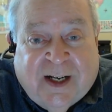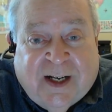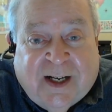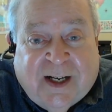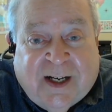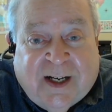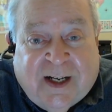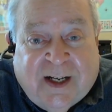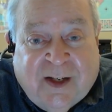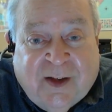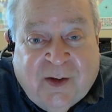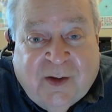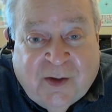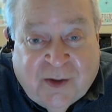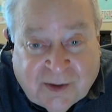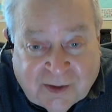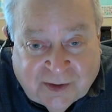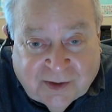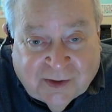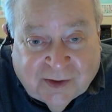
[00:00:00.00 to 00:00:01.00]
I
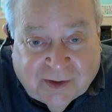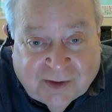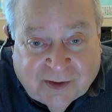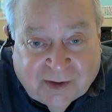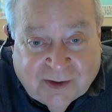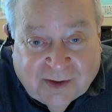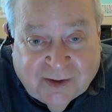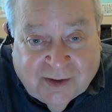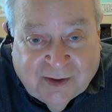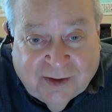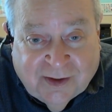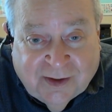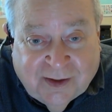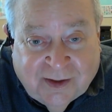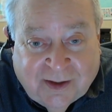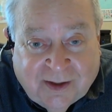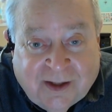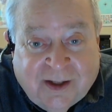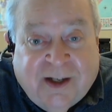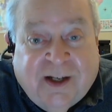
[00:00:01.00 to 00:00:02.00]
looked at her.
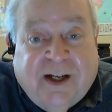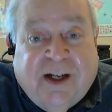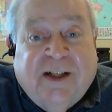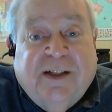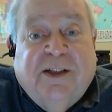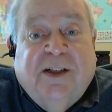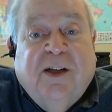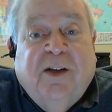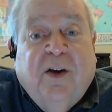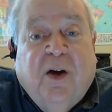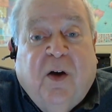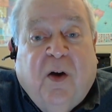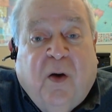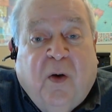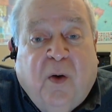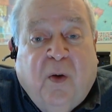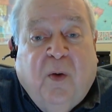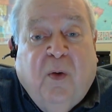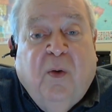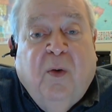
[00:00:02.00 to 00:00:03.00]
I said,
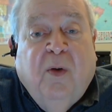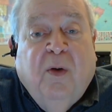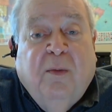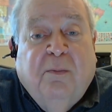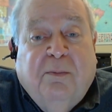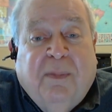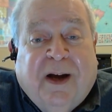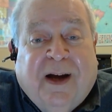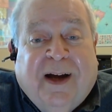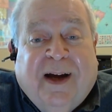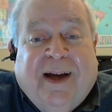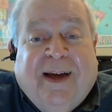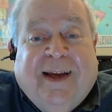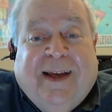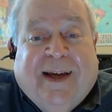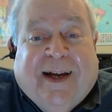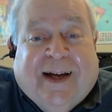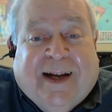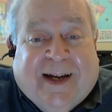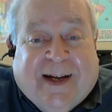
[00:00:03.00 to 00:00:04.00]
"Oh my
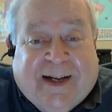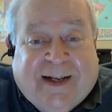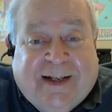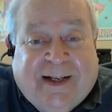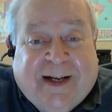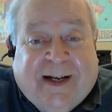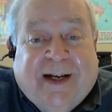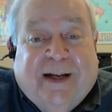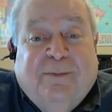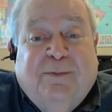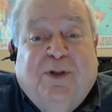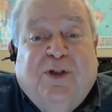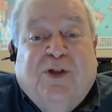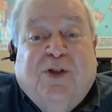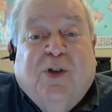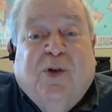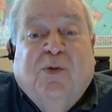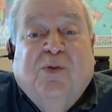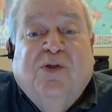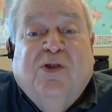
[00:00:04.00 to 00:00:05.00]
God, I'm
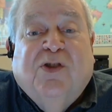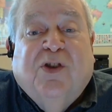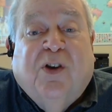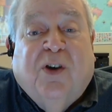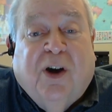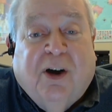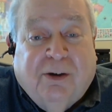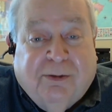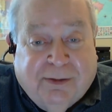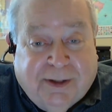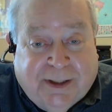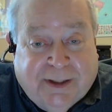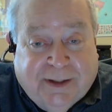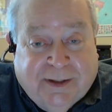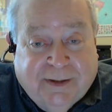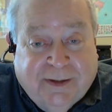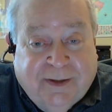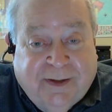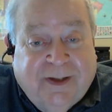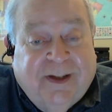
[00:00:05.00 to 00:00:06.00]
so sorry."
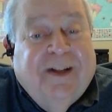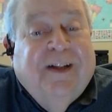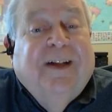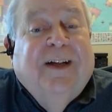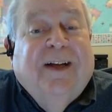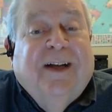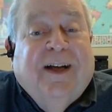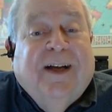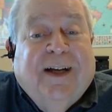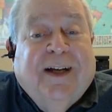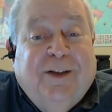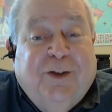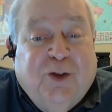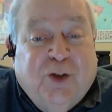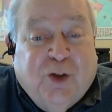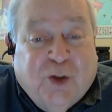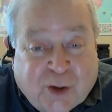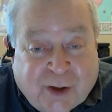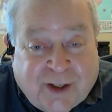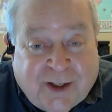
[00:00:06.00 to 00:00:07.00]
I
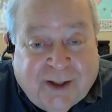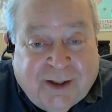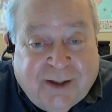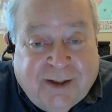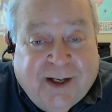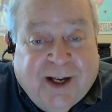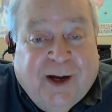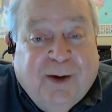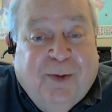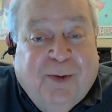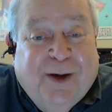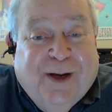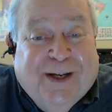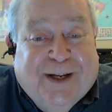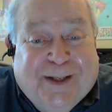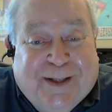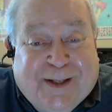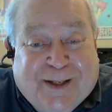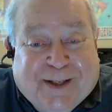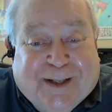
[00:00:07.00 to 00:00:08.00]
took it, I went
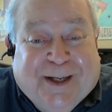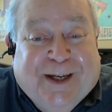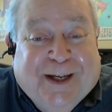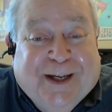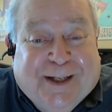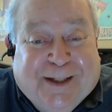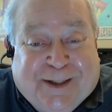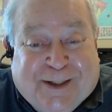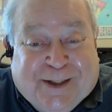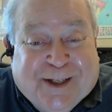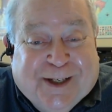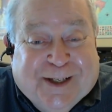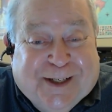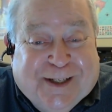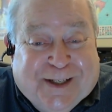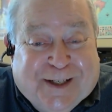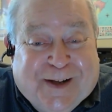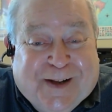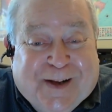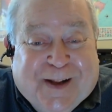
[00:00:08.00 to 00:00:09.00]
in the
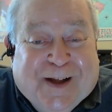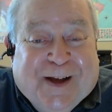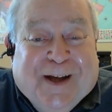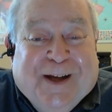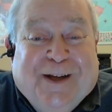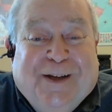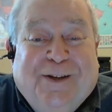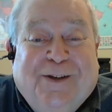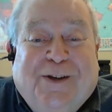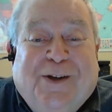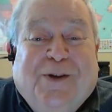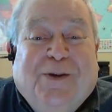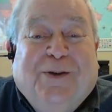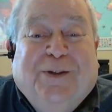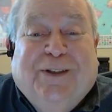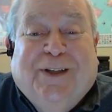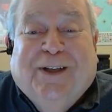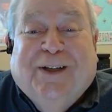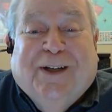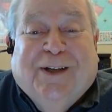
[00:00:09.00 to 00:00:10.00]
kitchen, I
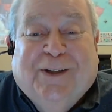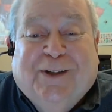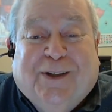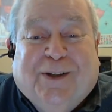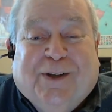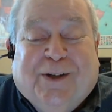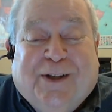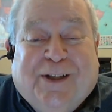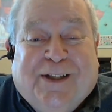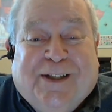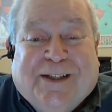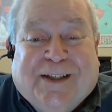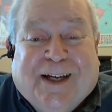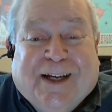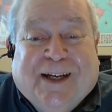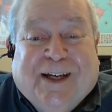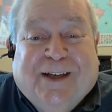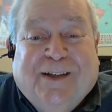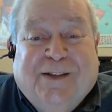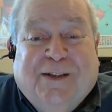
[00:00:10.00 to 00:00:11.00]
nuked it on 30
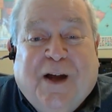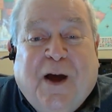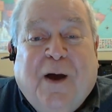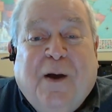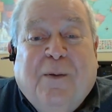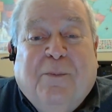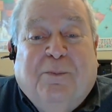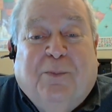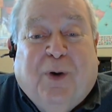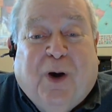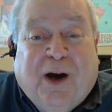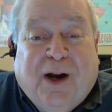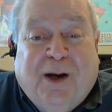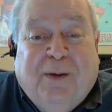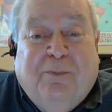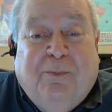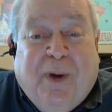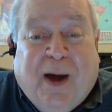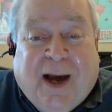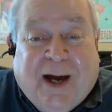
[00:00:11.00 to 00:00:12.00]
seconds, brought
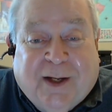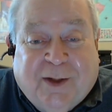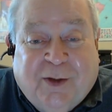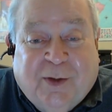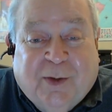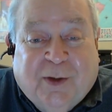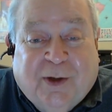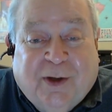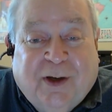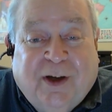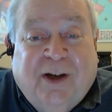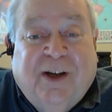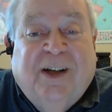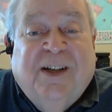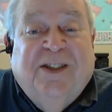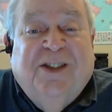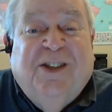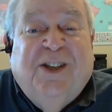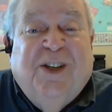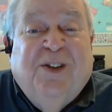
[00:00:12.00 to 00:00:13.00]
it back to her.
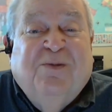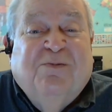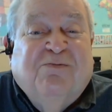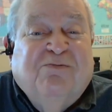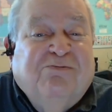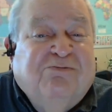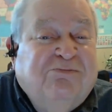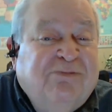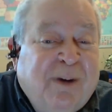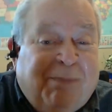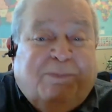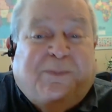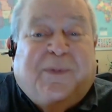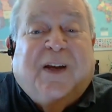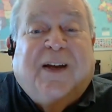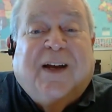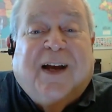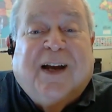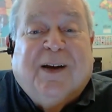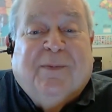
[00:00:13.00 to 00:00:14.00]
She ripped
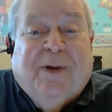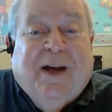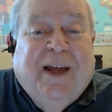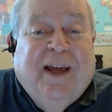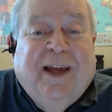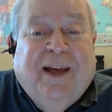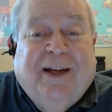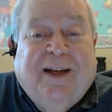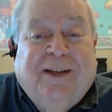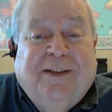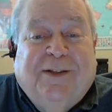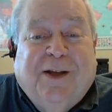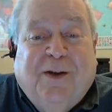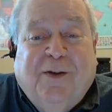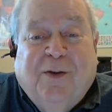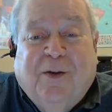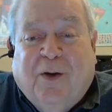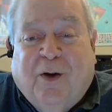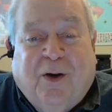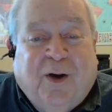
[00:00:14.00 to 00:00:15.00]
it out of my hands
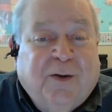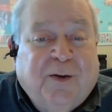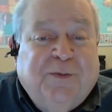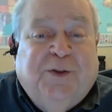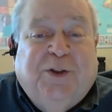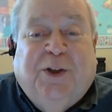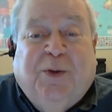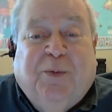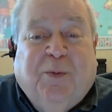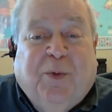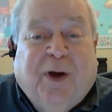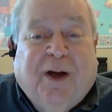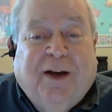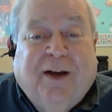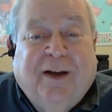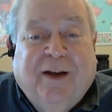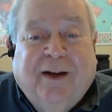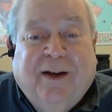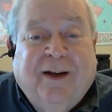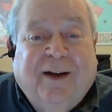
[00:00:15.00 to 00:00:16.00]
and off she went.